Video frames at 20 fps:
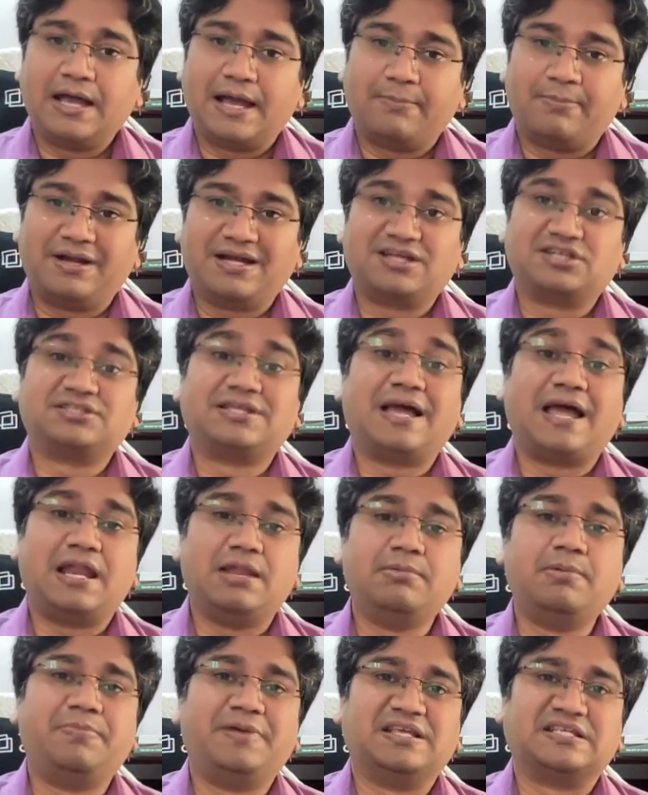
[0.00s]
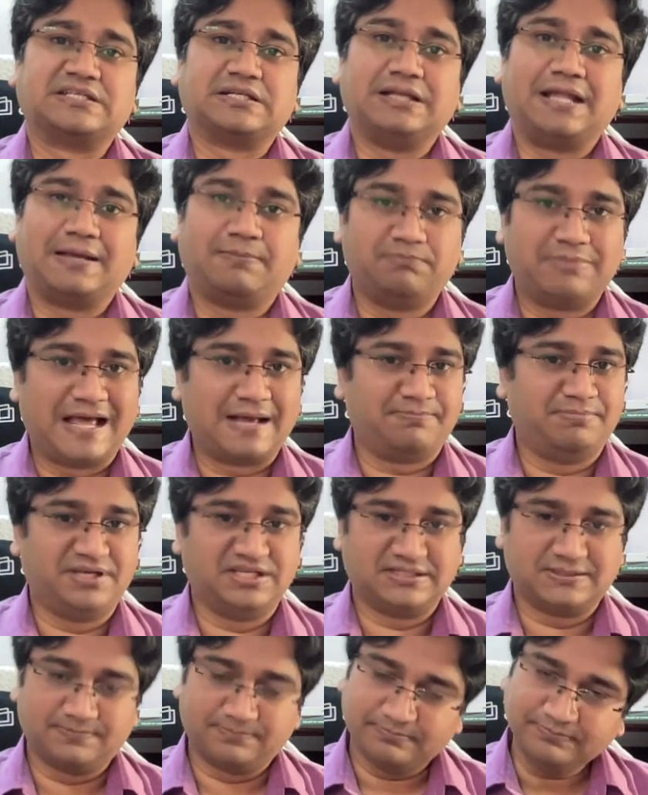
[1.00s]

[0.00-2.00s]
But it's the enemy piece, like black piece.